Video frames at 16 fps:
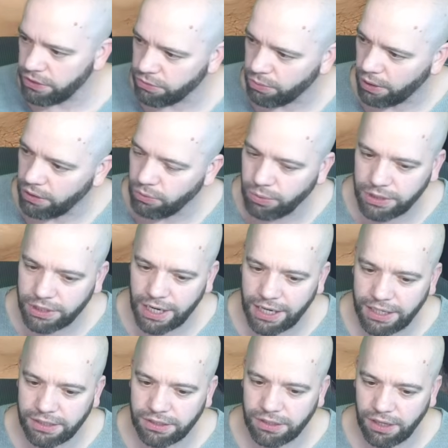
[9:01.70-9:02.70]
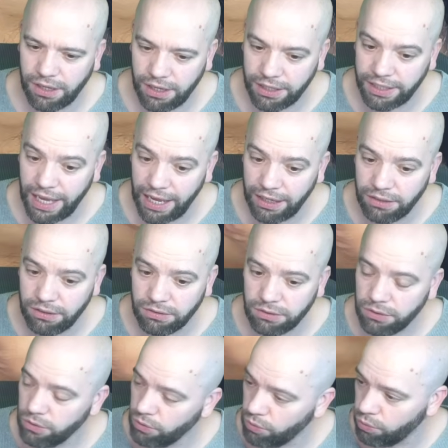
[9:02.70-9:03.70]
one, which has, again,
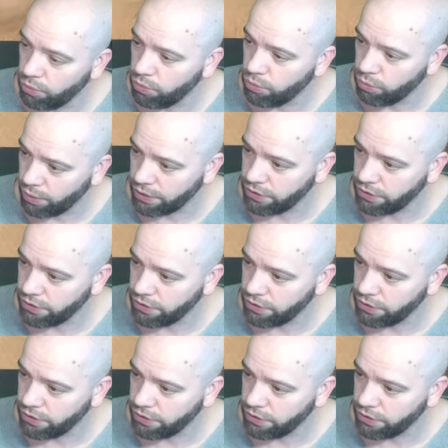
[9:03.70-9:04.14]
1,